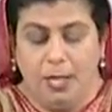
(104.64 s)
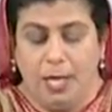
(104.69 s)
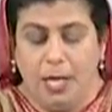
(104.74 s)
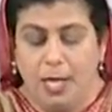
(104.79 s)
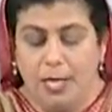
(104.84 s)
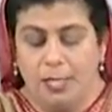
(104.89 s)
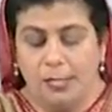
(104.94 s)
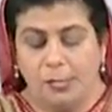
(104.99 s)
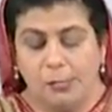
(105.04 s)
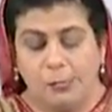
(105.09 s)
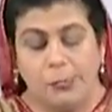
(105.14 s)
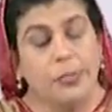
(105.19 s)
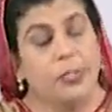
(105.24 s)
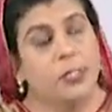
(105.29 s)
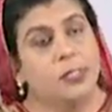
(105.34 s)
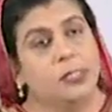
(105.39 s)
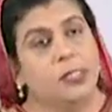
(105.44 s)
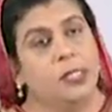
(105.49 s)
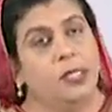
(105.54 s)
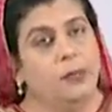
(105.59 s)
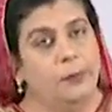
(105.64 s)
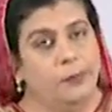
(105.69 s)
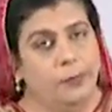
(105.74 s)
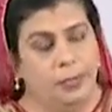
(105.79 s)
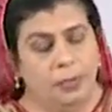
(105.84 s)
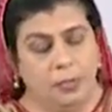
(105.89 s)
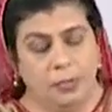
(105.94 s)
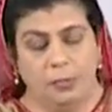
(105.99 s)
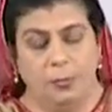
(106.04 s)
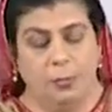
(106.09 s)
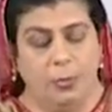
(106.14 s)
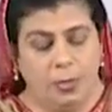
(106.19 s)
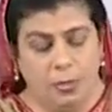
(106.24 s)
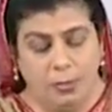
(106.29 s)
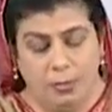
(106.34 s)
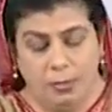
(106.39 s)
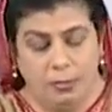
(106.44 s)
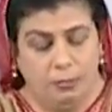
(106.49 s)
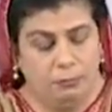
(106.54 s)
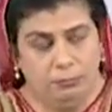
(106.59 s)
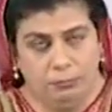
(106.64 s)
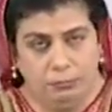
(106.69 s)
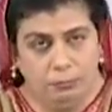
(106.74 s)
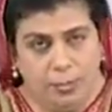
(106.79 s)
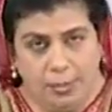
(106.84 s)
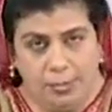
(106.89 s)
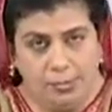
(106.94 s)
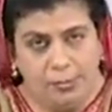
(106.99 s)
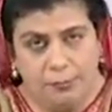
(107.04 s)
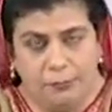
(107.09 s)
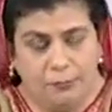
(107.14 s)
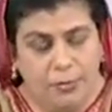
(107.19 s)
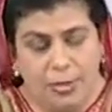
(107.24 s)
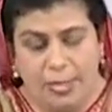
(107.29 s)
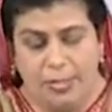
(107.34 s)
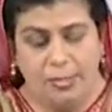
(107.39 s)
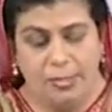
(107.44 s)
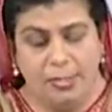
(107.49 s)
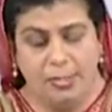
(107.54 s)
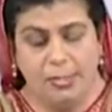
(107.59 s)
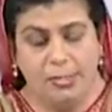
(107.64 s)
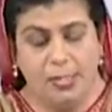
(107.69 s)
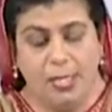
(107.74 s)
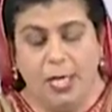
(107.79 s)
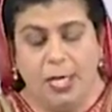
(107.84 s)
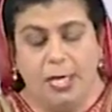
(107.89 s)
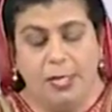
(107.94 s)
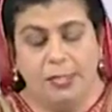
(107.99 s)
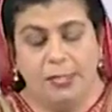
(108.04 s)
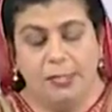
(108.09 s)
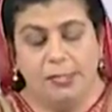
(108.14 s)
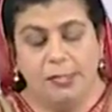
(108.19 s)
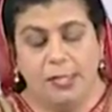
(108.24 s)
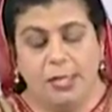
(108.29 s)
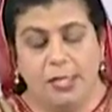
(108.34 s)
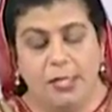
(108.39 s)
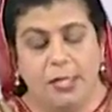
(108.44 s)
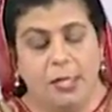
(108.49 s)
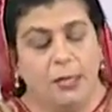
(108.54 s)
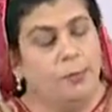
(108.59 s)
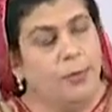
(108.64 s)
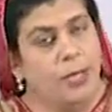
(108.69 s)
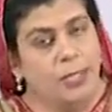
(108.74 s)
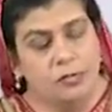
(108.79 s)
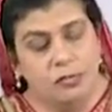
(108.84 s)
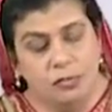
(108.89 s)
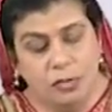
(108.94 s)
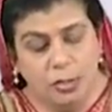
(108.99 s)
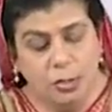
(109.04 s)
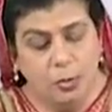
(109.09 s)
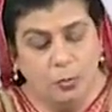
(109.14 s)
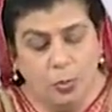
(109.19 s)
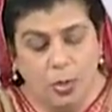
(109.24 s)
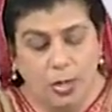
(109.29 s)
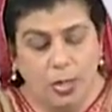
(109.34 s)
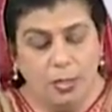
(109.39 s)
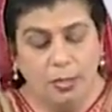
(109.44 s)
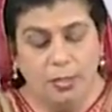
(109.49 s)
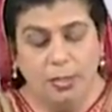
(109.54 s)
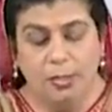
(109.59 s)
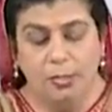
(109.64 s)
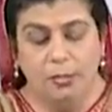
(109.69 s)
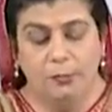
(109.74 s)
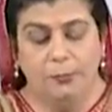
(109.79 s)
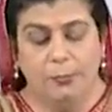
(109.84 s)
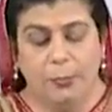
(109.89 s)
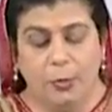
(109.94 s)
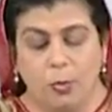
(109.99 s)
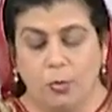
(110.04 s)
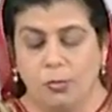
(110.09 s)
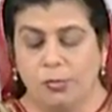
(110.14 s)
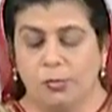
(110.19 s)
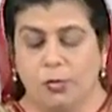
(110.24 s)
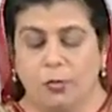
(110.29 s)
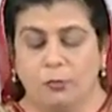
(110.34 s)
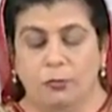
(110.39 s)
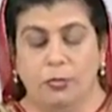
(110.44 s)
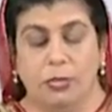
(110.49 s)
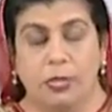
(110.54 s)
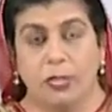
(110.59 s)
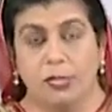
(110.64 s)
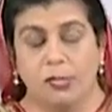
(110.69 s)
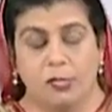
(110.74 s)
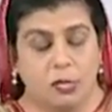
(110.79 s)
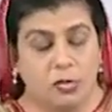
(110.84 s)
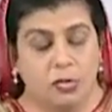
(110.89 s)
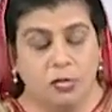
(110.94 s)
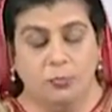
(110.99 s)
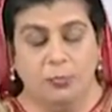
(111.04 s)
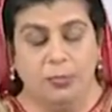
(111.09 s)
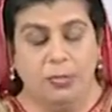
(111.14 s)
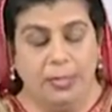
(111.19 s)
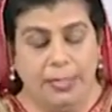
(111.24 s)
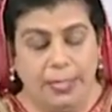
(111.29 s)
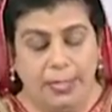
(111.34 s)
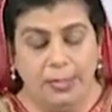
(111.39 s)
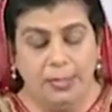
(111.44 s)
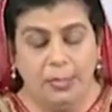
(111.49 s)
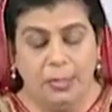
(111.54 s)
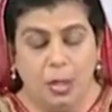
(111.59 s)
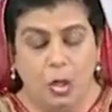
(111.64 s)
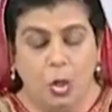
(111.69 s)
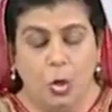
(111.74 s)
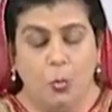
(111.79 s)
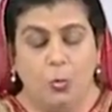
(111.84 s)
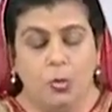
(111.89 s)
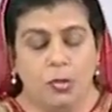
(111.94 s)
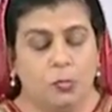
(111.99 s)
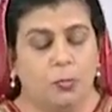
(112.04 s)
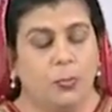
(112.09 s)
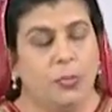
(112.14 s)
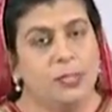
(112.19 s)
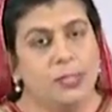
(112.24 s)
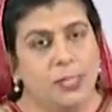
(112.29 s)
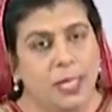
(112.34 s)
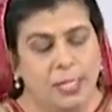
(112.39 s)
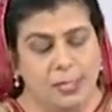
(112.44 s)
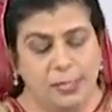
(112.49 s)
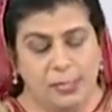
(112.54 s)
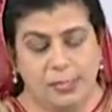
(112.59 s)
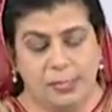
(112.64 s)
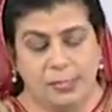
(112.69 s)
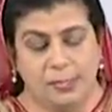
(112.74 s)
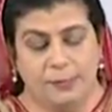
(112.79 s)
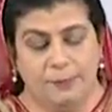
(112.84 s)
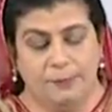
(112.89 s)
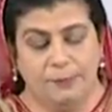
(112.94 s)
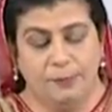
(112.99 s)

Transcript: As Percy Lubbock has defined it, it is an imaginary work in prose of a considerable length which presents